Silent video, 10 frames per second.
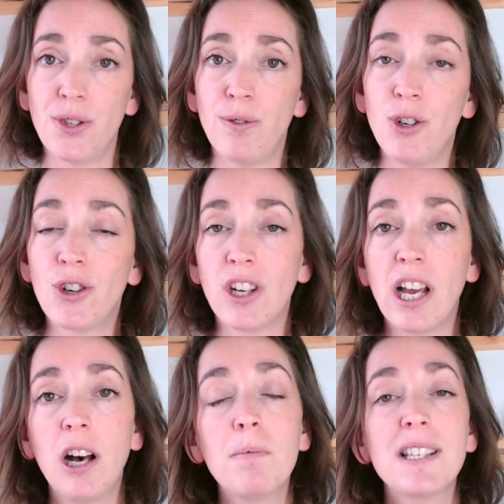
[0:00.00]
If you can
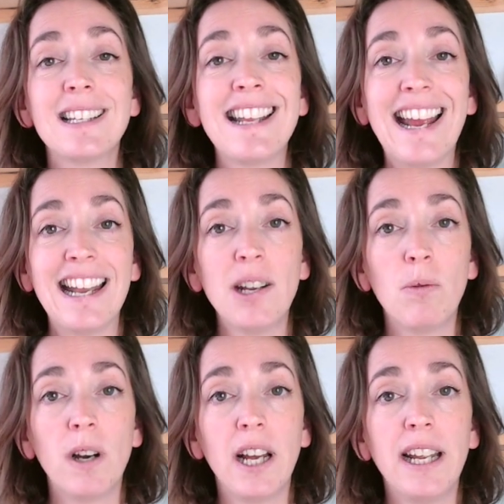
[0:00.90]
help us in any
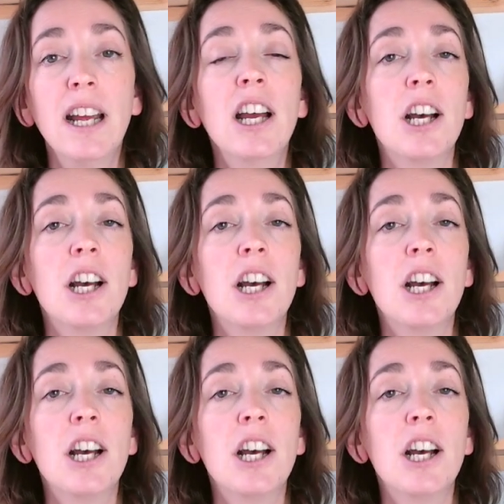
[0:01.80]
way,